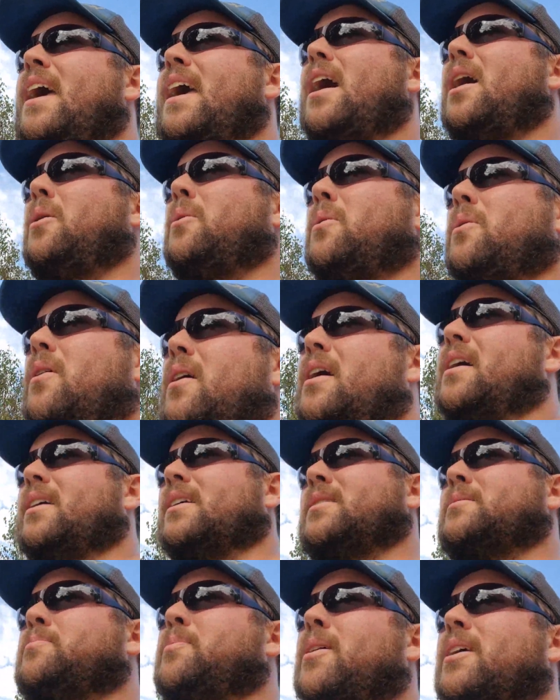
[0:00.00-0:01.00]
our
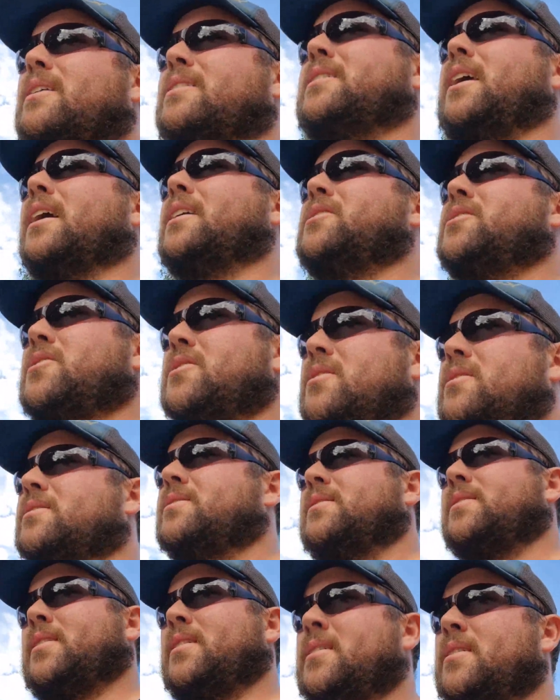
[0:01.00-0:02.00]

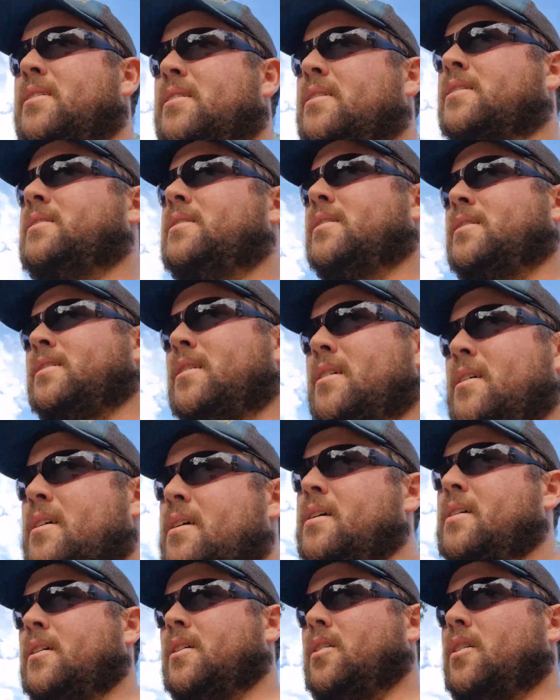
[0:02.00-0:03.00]
expectations
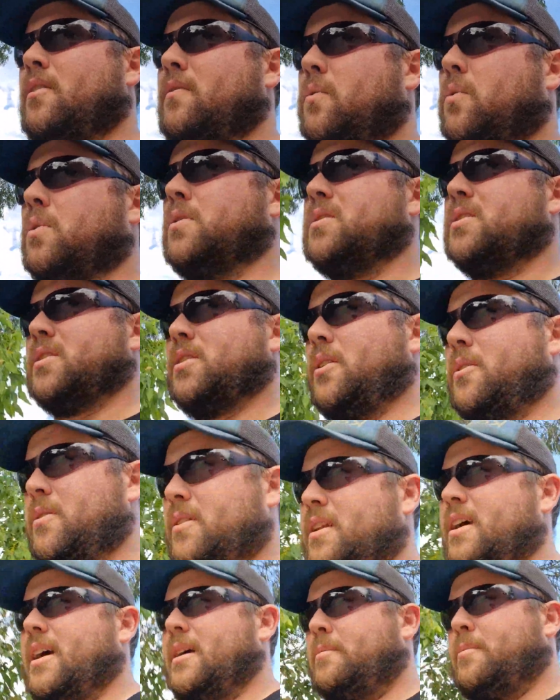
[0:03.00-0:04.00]
of what's
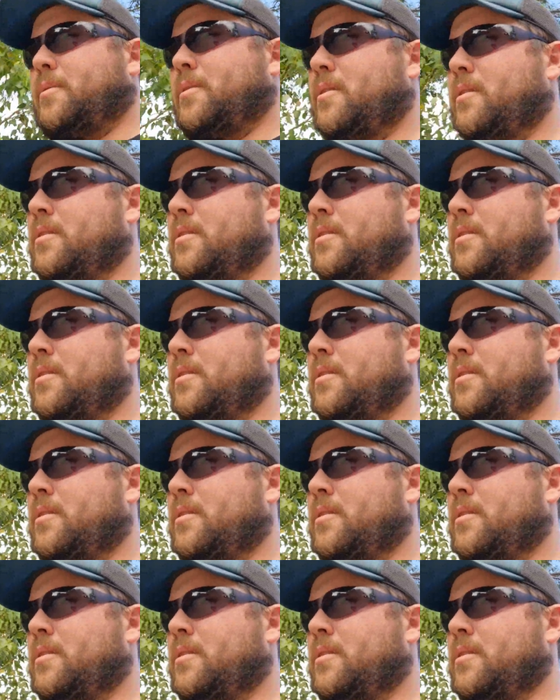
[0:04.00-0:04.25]
going to happen.